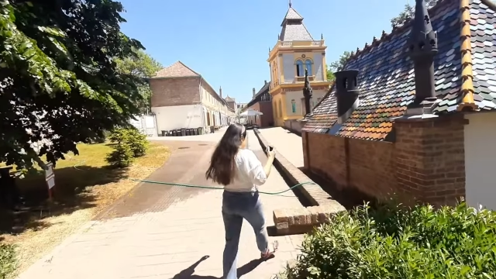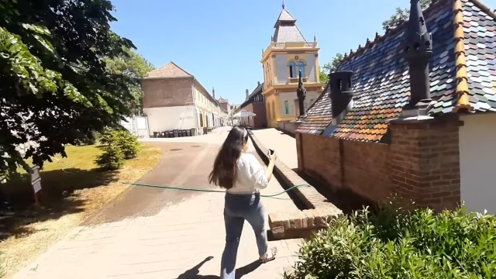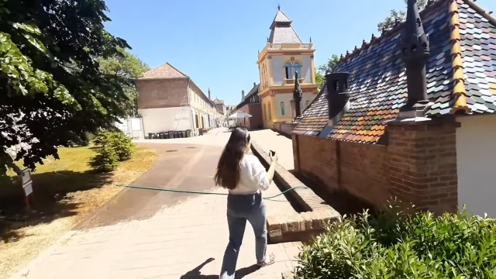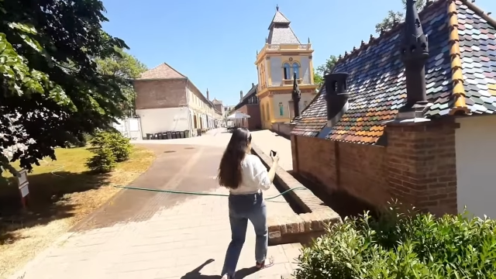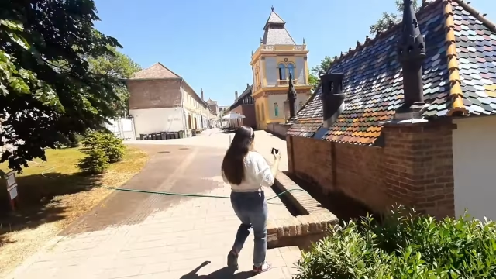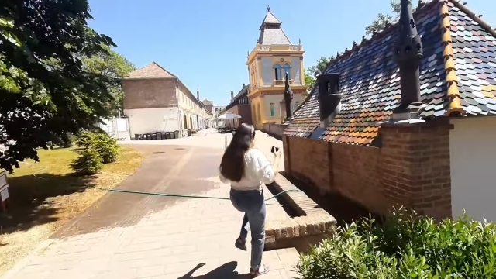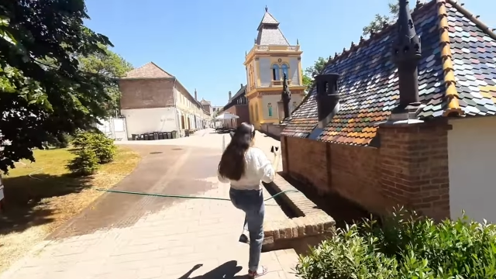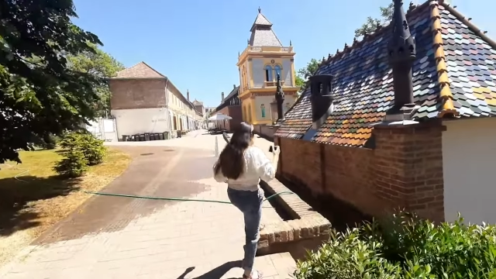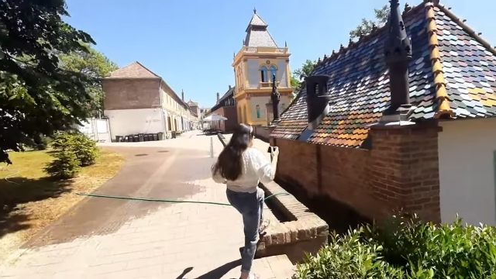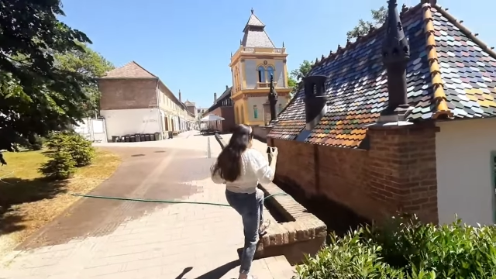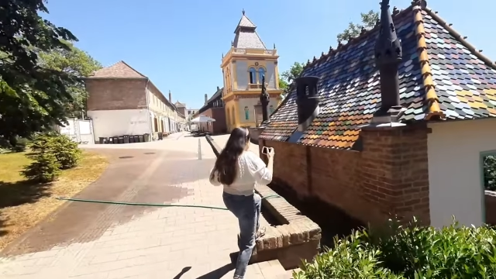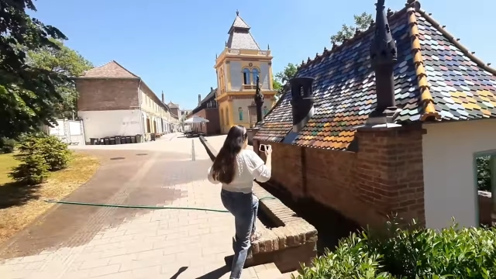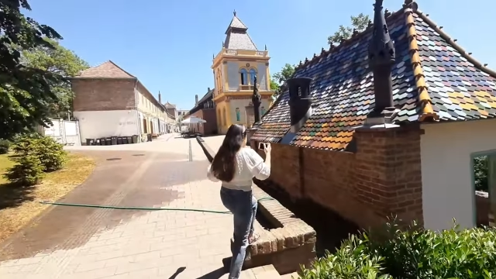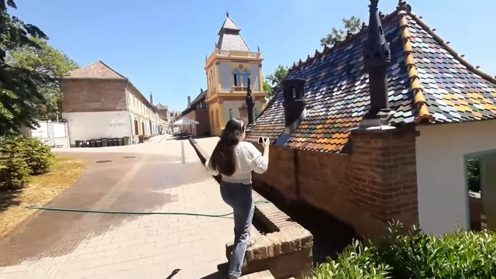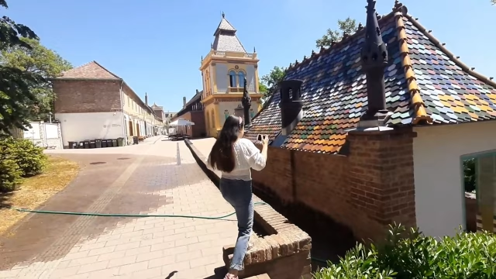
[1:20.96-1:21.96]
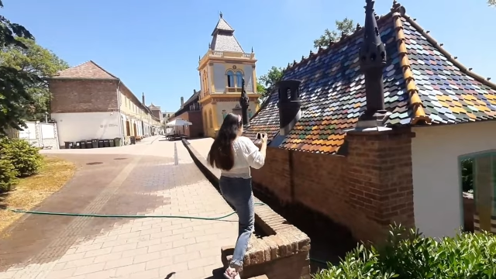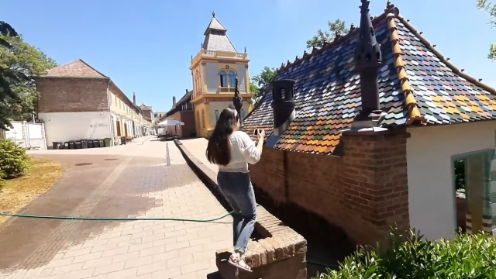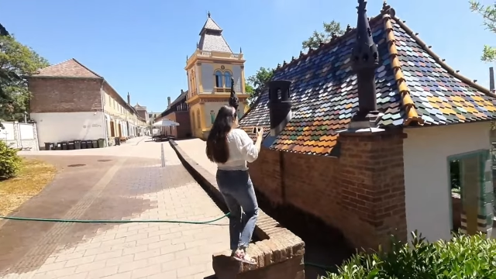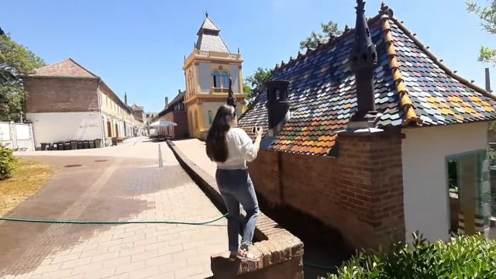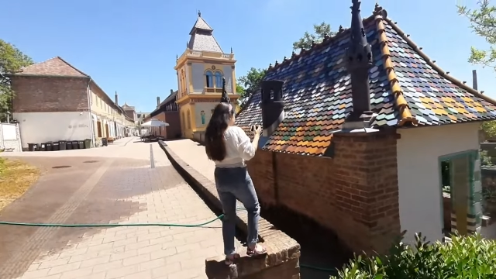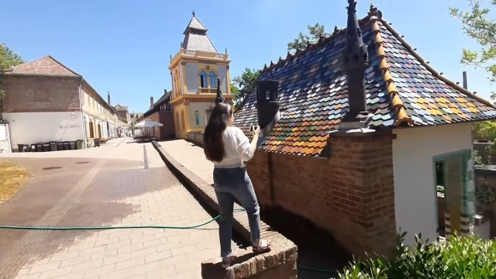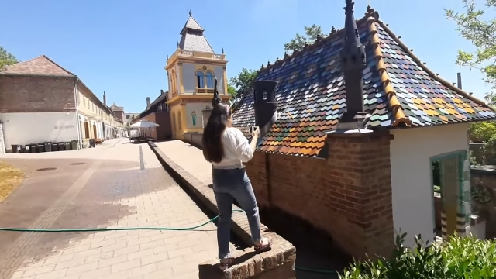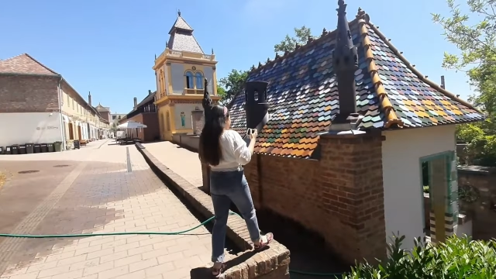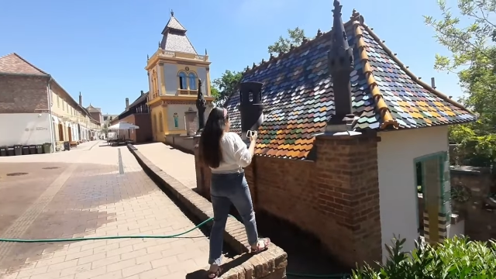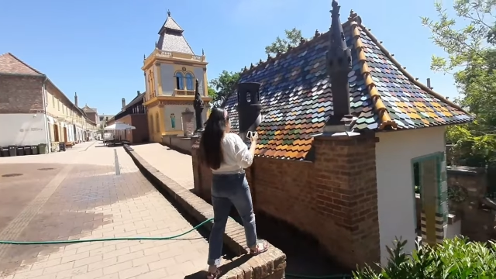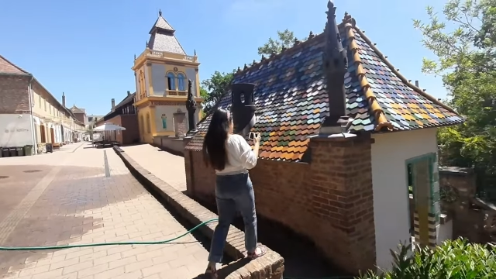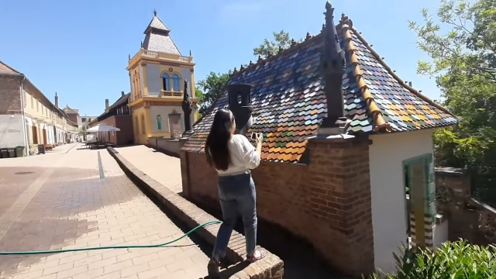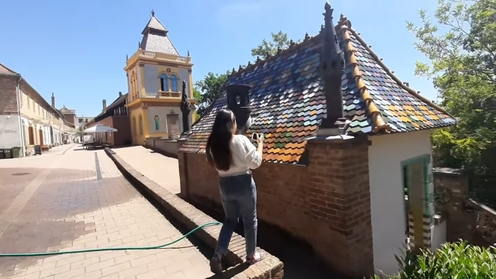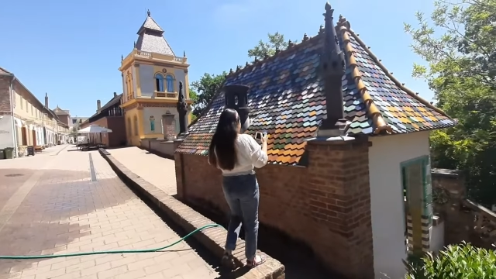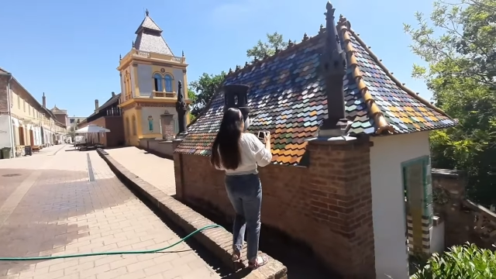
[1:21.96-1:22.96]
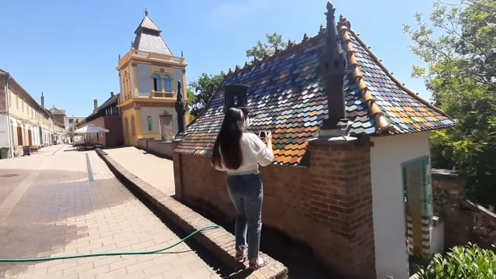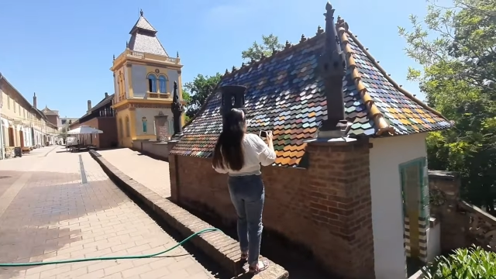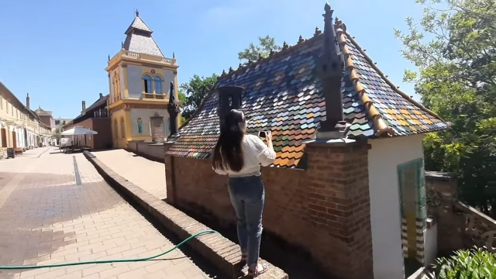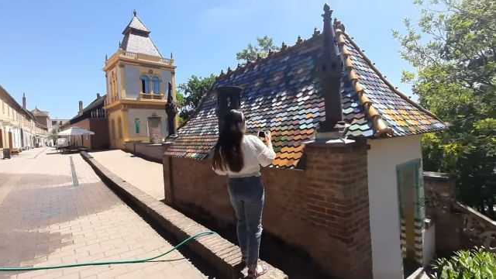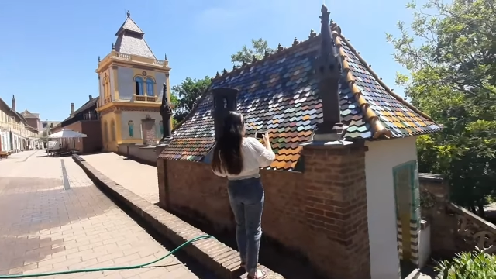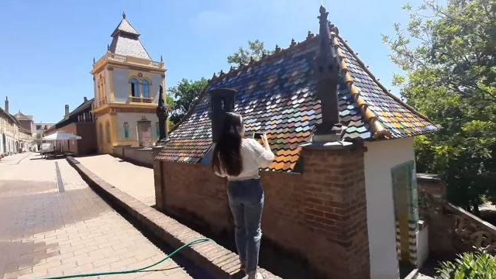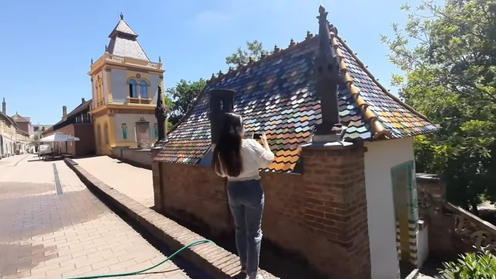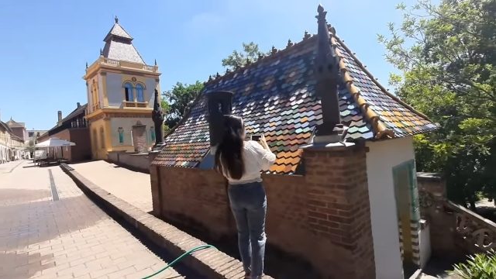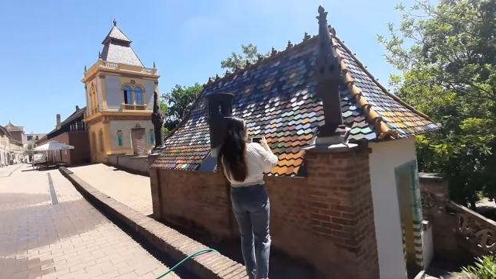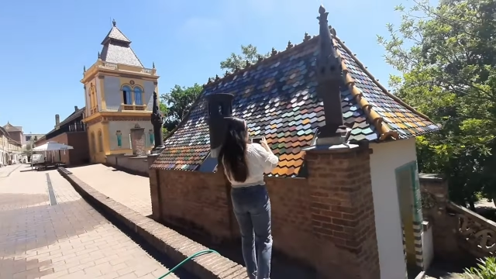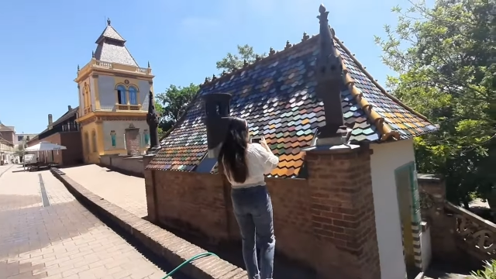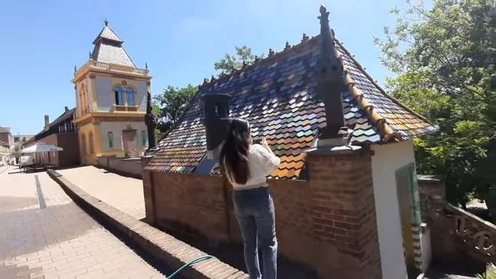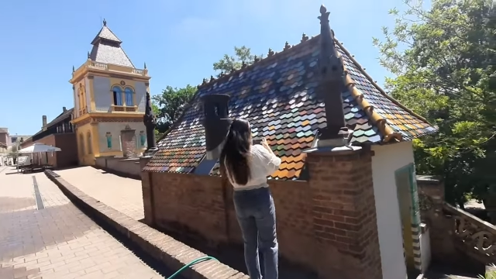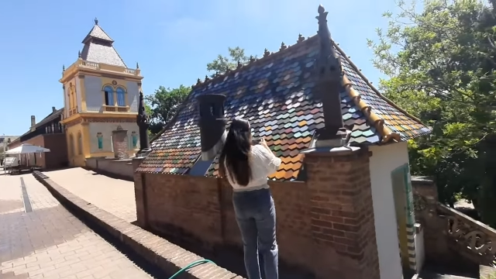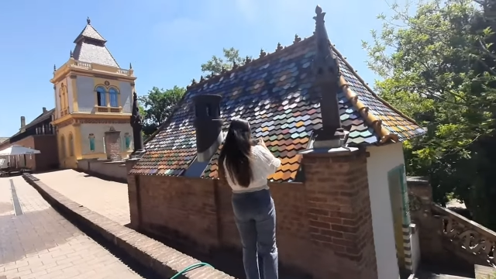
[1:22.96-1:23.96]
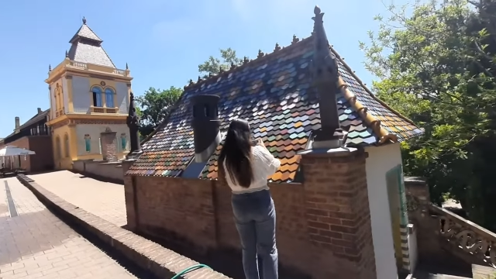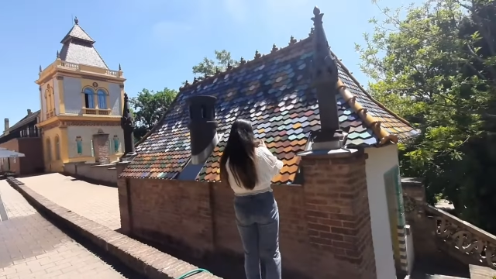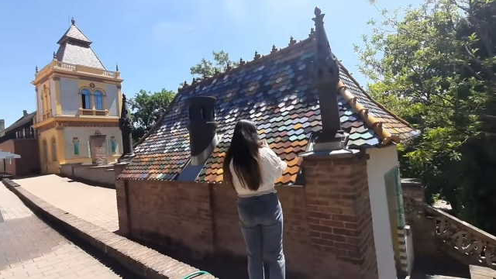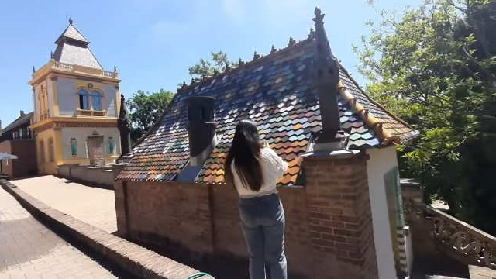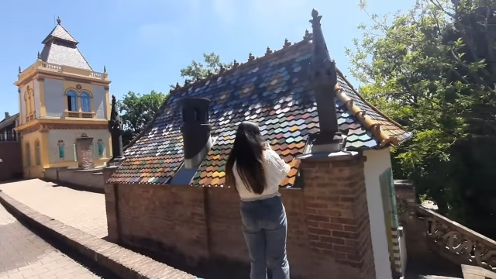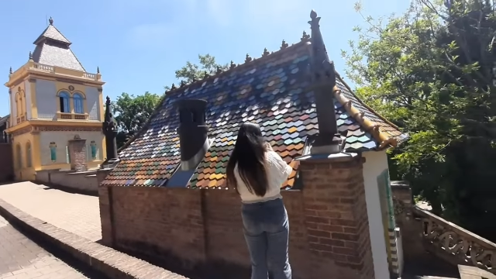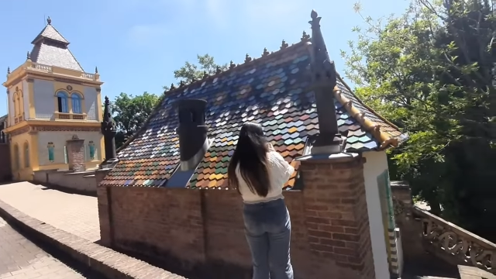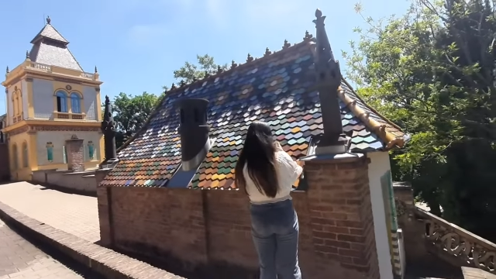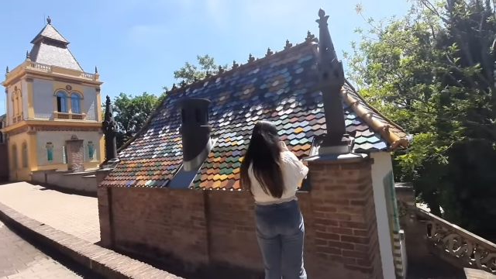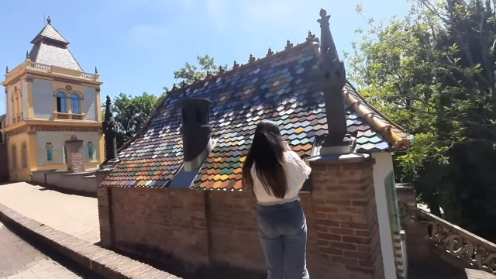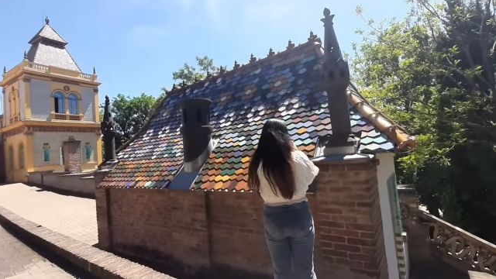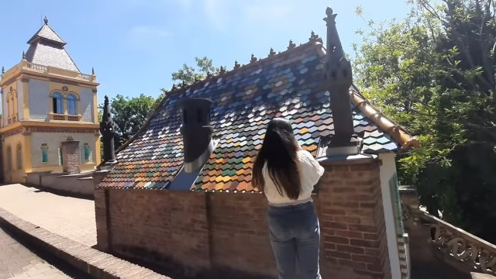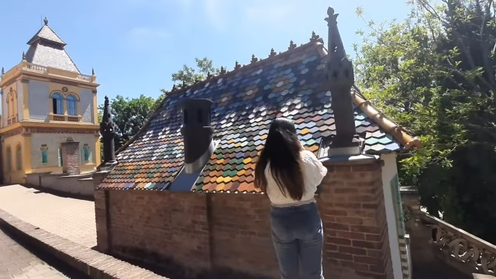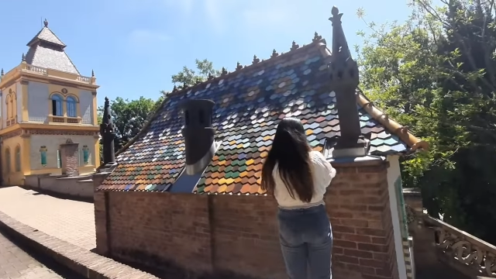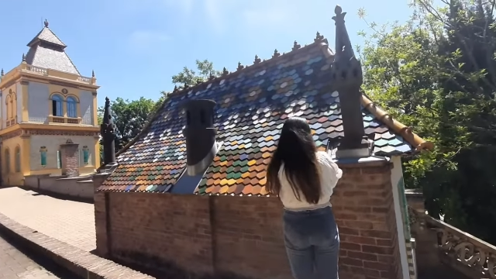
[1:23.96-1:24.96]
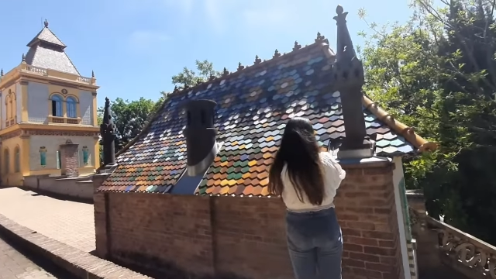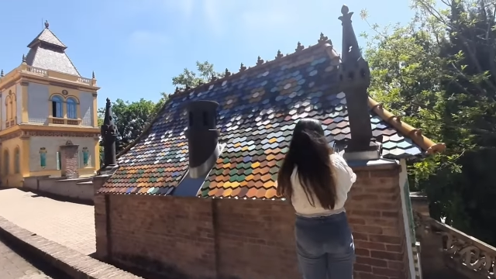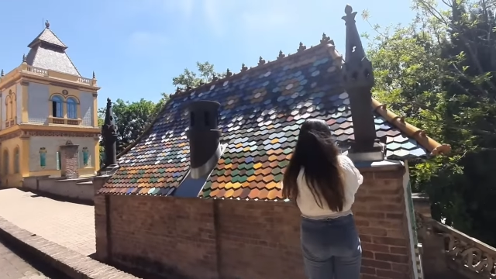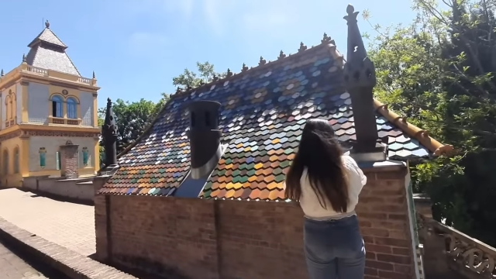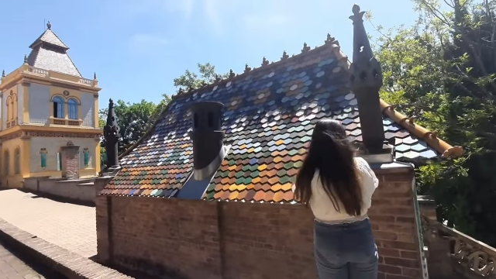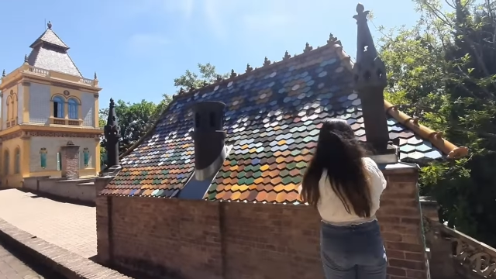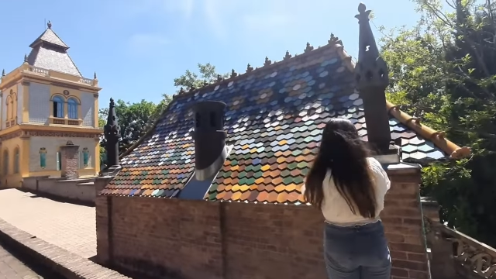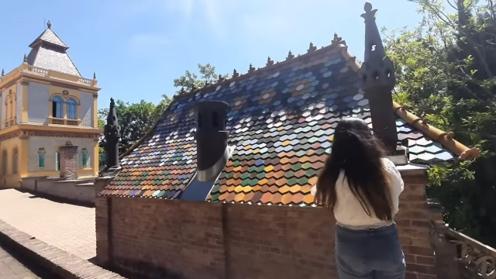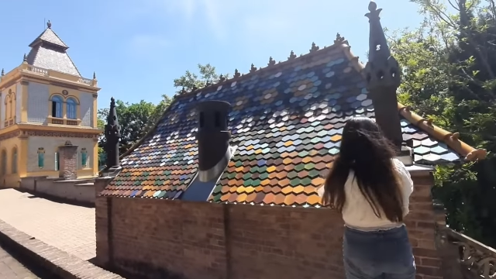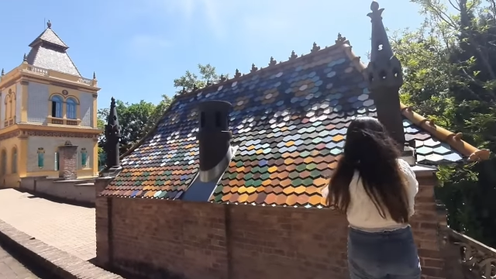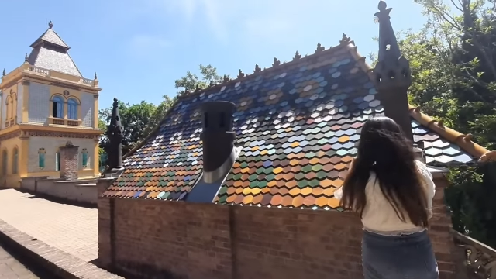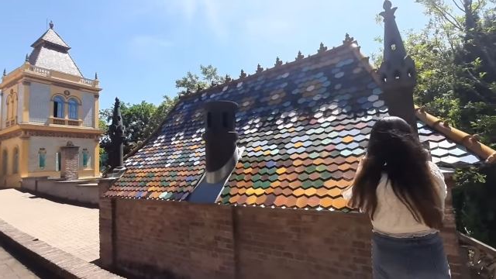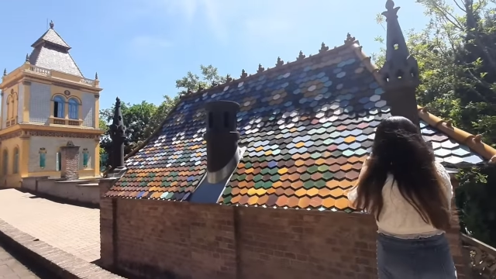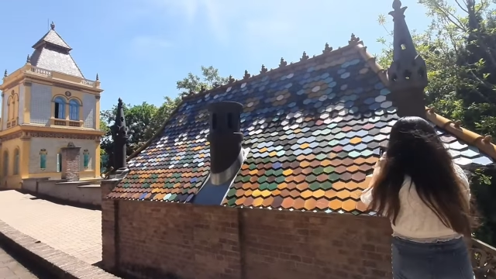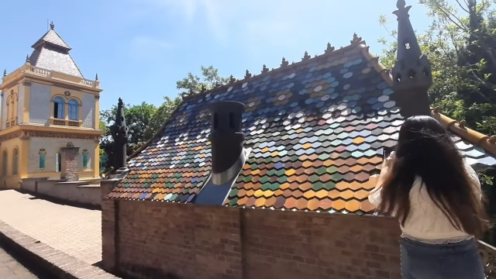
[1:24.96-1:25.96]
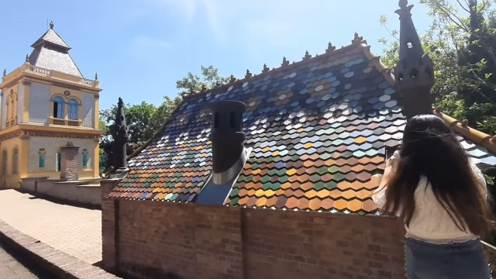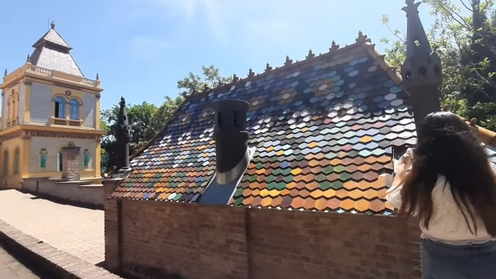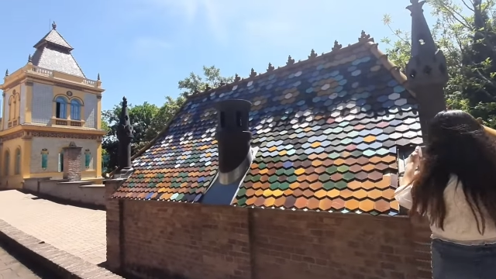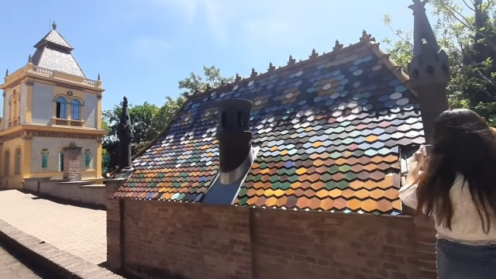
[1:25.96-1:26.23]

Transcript: No face is visible, so there are no lips to read.